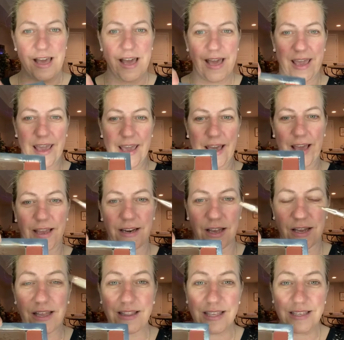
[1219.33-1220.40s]
And
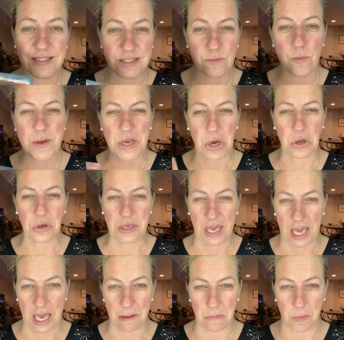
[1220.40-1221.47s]
this is what we call
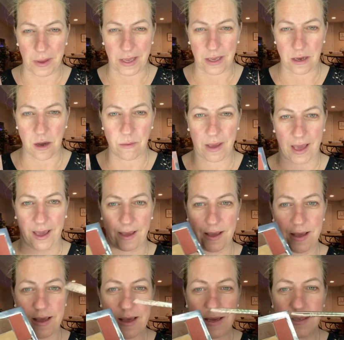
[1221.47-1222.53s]
camoing, okay?